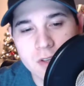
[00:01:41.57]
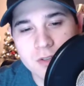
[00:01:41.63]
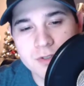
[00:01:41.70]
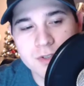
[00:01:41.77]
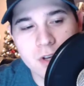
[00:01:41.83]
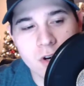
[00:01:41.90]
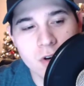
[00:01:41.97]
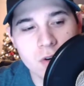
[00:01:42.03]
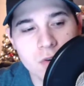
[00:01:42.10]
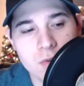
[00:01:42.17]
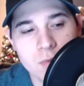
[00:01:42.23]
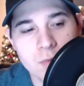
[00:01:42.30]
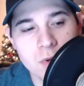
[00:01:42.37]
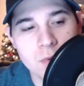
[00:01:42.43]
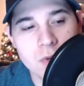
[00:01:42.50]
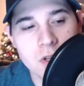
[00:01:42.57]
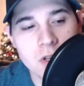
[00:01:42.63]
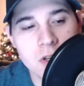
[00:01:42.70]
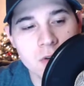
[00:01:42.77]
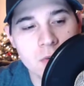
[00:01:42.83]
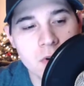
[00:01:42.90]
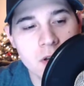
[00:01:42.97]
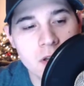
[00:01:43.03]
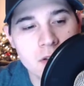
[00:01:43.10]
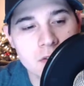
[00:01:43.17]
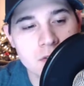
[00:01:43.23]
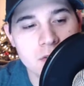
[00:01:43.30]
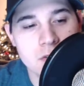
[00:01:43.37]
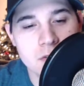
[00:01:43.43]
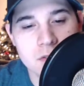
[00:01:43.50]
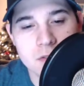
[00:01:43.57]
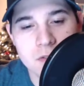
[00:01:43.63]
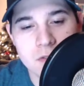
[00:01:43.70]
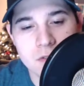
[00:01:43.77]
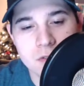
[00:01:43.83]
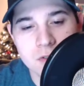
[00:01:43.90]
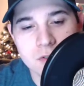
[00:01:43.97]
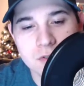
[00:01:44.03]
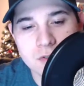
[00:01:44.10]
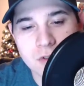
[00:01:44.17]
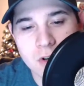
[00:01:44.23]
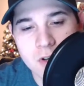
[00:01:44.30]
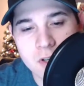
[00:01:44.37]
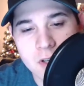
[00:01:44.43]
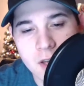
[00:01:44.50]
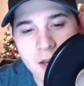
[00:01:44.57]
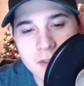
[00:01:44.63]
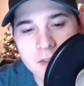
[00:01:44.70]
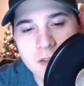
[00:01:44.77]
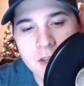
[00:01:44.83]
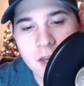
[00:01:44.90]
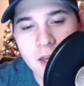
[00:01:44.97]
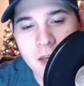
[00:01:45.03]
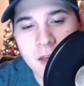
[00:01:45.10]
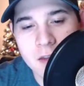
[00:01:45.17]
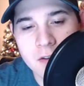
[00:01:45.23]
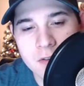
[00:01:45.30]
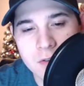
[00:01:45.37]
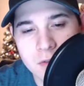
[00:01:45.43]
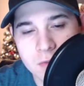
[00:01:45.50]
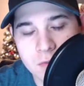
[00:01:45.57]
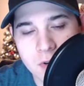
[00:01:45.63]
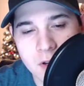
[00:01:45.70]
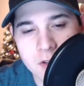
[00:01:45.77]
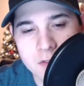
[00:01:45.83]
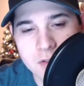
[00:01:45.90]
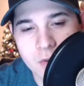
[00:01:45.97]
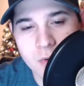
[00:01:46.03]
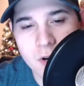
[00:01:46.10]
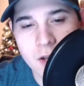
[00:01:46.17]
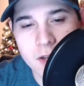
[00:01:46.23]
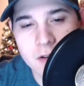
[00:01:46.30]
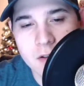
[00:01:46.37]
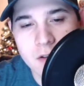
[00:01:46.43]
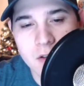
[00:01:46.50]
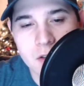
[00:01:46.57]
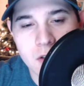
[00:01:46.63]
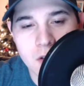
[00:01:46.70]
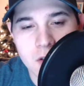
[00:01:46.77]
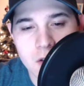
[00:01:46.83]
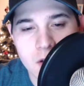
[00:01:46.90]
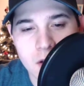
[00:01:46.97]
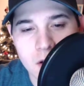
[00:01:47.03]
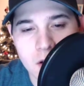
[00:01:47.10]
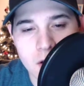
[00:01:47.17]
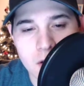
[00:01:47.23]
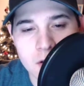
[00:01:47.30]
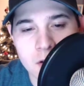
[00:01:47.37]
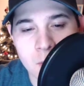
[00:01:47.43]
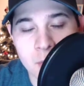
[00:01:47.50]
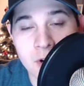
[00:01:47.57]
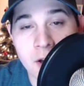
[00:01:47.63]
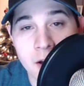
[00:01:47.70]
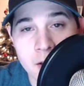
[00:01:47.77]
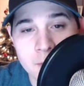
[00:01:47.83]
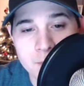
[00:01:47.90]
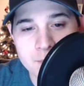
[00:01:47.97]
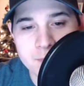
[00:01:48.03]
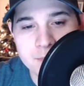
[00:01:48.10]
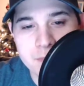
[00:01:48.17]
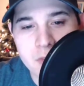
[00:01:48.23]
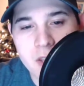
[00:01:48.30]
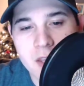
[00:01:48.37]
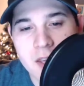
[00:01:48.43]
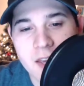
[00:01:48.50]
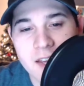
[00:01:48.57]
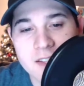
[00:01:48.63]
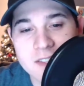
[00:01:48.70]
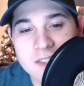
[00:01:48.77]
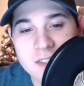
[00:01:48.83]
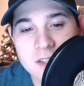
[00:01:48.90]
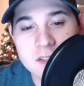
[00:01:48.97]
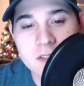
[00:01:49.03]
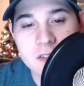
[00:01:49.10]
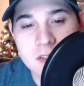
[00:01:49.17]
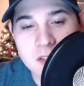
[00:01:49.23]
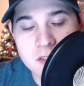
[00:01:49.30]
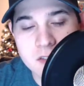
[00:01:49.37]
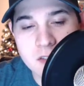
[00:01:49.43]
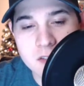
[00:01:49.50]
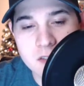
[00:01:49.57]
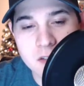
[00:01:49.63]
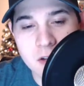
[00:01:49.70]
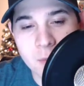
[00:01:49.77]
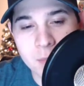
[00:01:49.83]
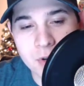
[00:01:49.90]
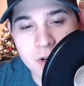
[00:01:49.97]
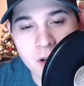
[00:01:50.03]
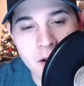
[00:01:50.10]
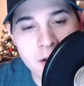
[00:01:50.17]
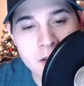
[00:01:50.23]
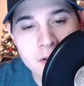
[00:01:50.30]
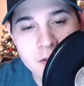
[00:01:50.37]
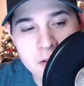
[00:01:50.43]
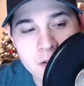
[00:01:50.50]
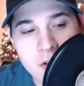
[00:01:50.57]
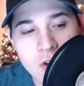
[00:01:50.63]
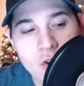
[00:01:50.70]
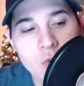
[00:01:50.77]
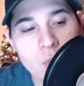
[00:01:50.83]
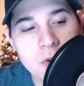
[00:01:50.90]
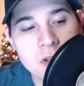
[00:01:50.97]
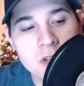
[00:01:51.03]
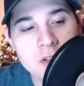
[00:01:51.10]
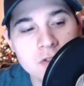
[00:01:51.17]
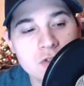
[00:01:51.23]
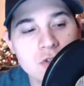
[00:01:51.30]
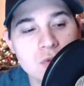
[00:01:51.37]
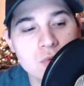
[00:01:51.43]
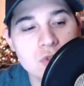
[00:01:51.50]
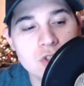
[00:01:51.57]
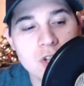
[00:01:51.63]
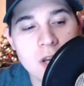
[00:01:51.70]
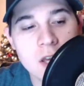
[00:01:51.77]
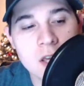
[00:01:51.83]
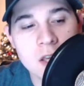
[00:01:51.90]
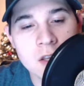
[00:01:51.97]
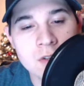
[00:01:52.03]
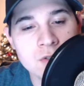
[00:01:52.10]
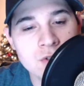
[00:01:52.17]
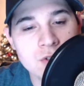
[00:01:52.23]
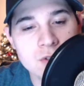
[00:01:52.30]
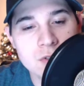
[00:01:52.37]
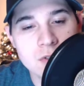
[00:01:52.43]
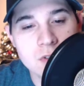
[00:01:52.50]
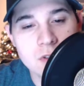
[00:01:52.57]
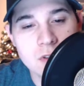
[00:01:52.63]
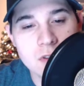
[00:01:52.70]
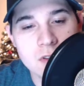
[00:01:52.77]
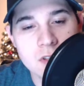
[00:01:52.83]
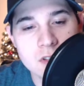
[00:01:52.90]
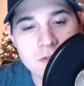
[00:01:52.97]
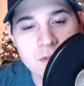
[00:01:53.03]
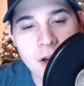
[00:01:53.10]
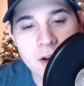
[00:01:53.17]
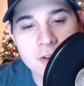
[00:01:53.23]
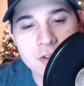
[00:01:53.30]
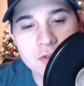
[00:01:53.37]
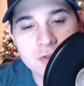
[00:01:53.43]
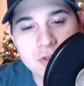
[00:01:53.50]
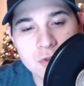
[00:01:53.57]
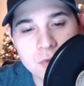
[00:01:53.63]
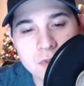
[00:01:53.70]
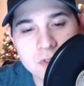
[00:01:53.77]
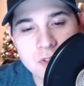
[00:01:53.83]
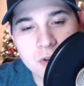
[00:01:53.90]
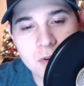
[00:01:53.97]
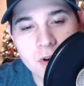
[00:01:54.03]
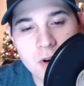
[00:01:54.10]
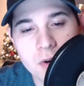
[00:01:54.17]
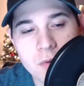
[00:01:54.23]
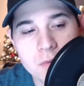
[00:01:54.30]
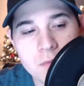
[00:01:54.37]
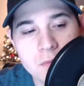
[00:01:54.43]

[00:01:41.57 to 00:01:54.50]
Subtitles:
So we would iterate starting at the end, right? So we're at number 9. And since this is a number 9, we need to change this value to a 0.